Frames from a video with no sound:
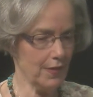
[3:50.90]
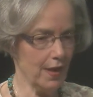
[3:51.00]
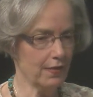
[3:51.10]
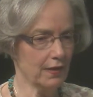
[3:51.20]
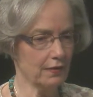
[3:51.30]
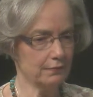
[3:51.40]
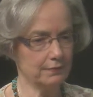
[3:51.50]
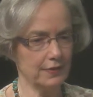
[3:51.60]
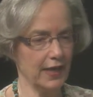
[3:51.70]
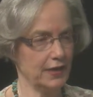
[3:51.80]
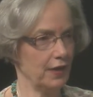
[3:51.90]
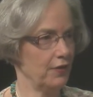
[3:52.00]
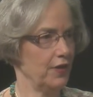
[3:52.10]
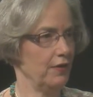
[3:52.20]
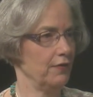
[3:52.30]
the Lightning
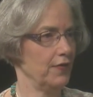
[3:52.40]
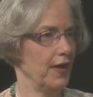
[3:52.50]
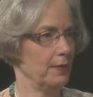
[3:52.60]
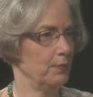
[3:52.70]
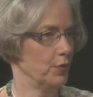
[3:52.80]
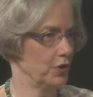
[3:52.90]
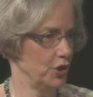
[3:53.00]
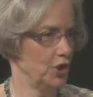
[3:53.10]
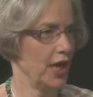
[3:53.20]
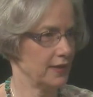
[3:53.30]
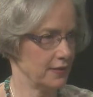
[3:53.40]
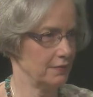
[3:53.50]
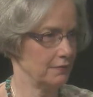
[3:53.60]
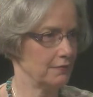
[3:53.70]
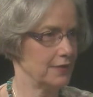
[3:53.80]
Thief and Percy
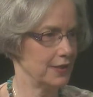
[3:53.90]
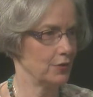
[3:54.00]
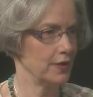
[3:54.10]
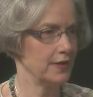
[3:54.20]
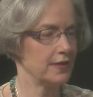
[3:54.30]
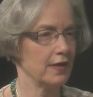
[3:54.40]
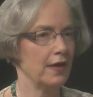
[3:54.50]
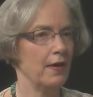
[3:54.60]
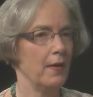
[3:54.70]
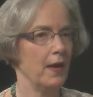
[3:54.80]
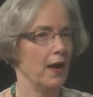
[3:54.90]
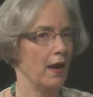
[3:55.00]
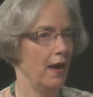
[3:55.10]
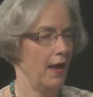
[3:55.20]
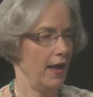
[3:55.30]
Jackson series, mm.
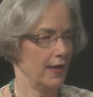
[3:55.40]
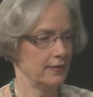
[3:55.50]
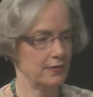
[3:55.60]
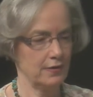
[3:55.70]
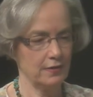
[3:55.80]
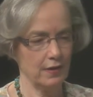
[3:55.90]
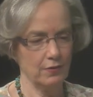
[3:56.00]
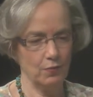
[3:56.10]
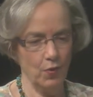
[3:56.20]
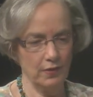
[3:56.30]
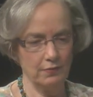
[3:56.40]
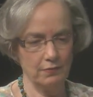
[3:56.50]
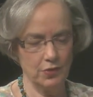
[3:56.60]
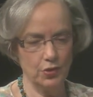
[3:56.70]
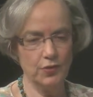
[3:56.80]
has done one,
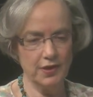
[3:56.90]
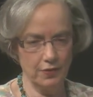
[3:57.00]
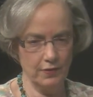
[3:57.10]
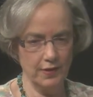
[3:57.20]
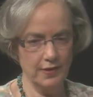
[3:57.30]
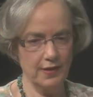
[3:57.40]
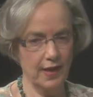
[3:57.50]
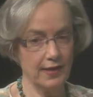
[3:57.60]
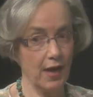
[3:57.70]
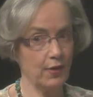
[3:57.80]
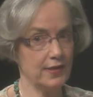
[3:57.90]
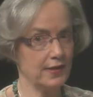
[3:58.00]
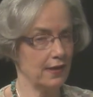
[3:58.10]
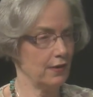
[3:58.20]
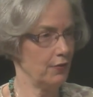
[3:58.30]
two series, and now he's
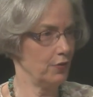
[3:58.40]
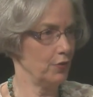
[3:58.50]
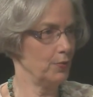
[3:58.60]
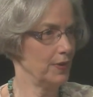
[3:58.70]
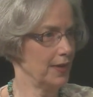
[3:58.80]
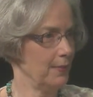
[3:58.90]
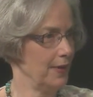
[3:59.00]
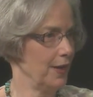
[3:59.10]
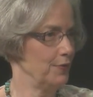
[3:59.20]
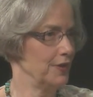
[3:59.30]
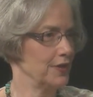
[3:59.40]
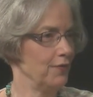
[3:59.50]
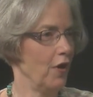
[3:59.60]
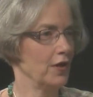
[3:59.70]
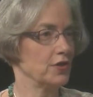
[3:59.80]
got a third one coming out this
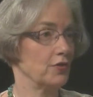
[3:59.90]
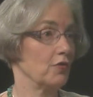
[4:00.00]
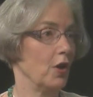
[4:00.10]
fall. So they're all